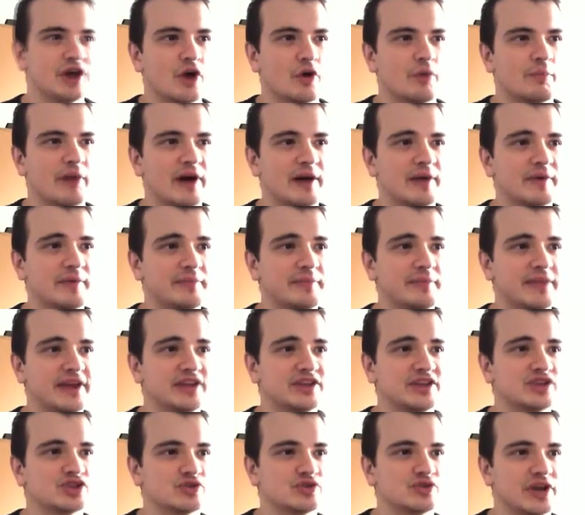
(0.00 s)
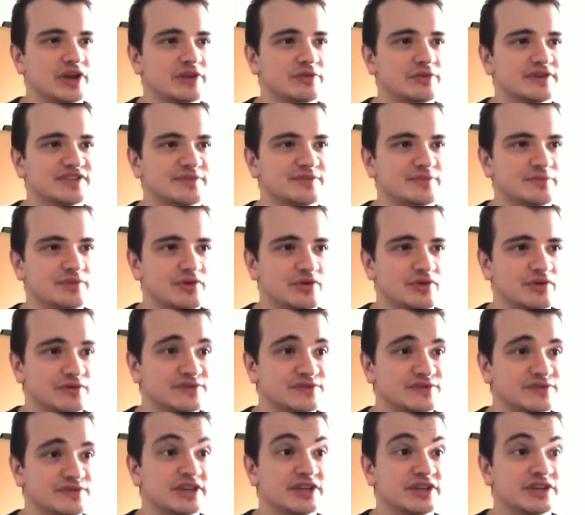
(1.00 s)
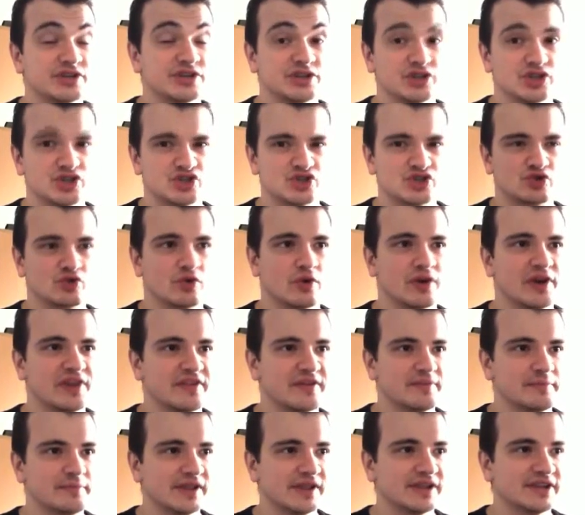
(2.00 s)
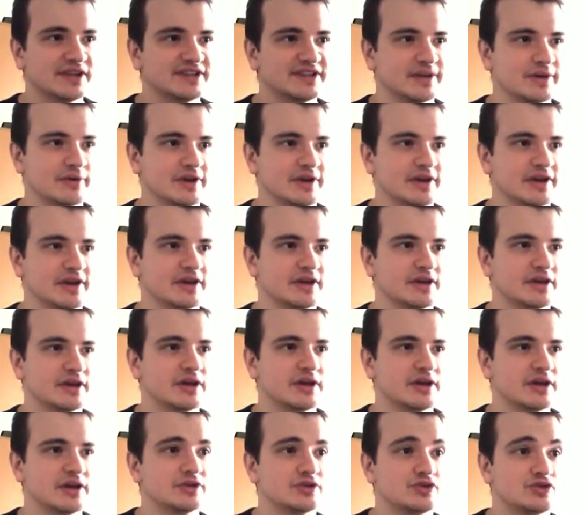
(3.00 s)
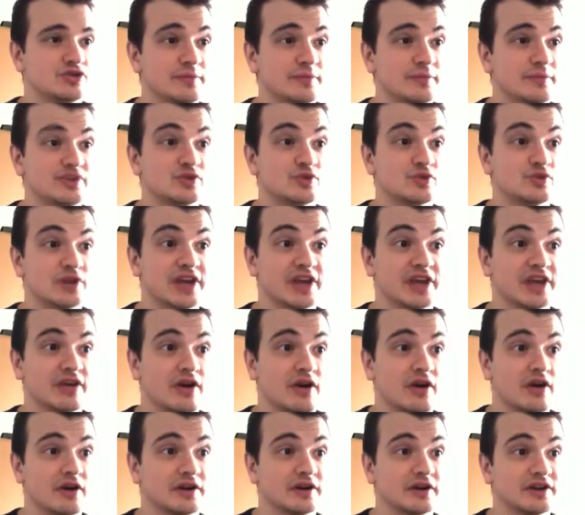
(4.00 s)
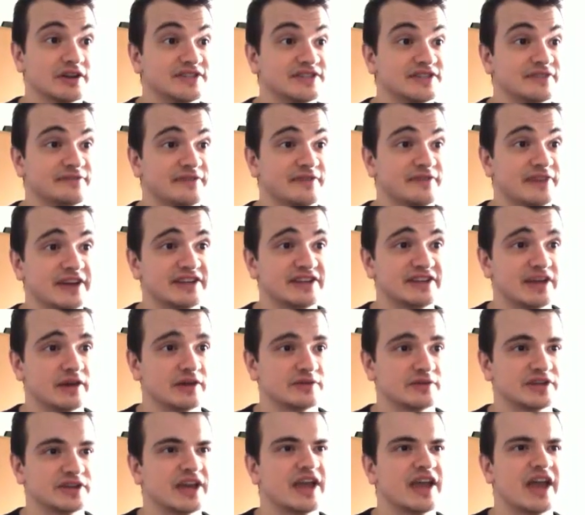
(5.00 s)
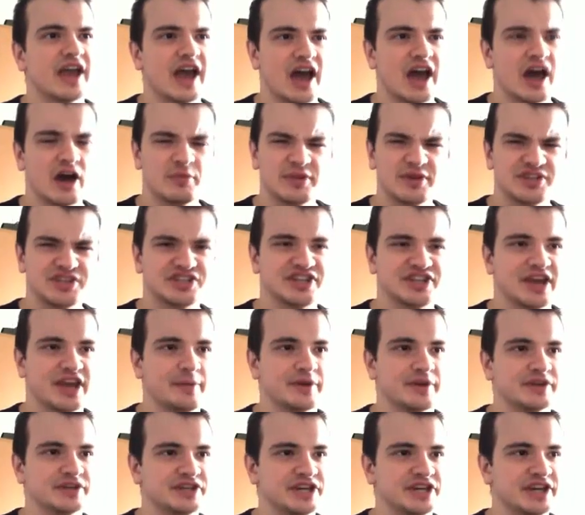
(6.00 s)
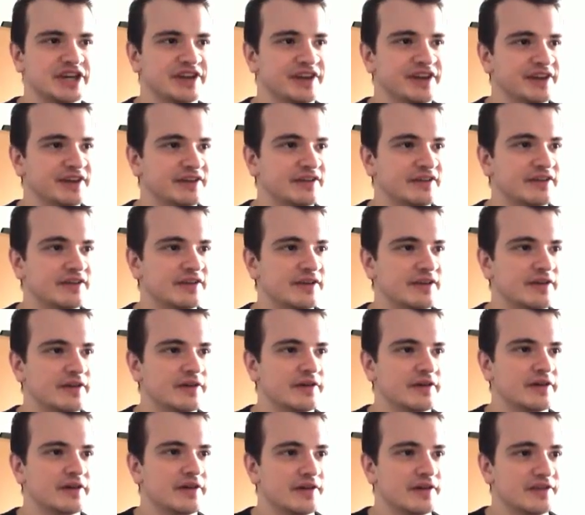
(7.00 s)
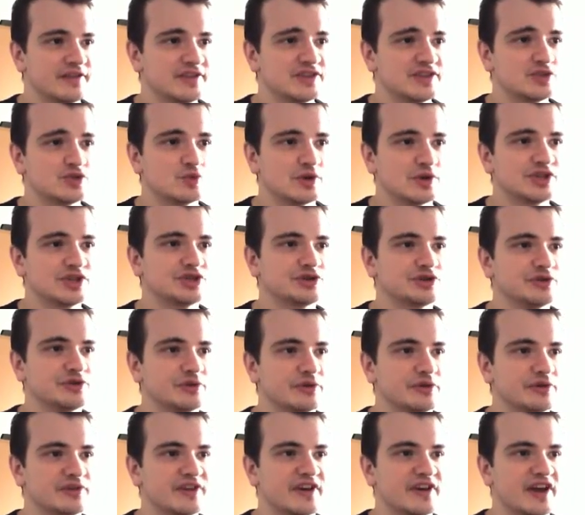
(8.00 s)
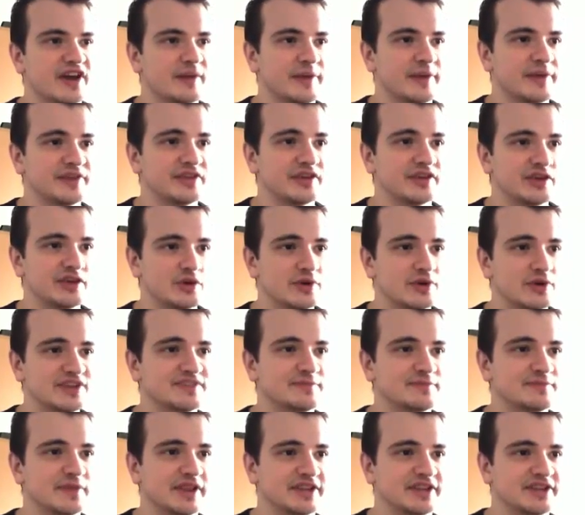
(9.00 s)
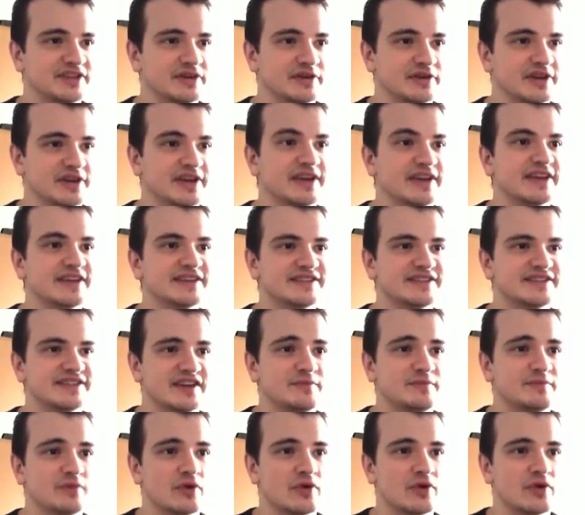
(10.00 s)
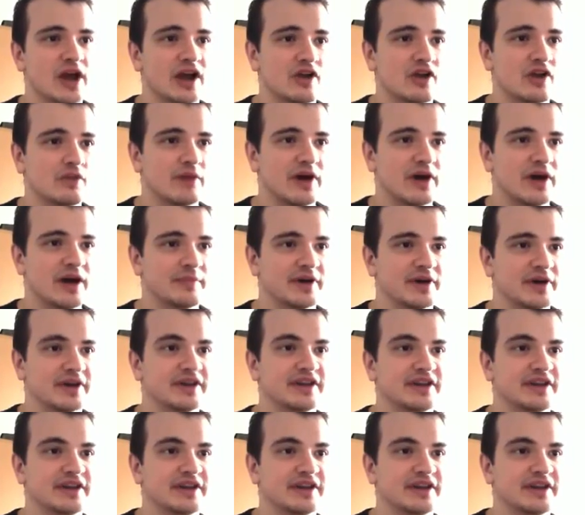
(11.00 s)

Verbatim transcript: Obama made traitorous moves to destroy the military. Trump is working hard to find out how much damage he did. This one truth about the US military sent Barack Obama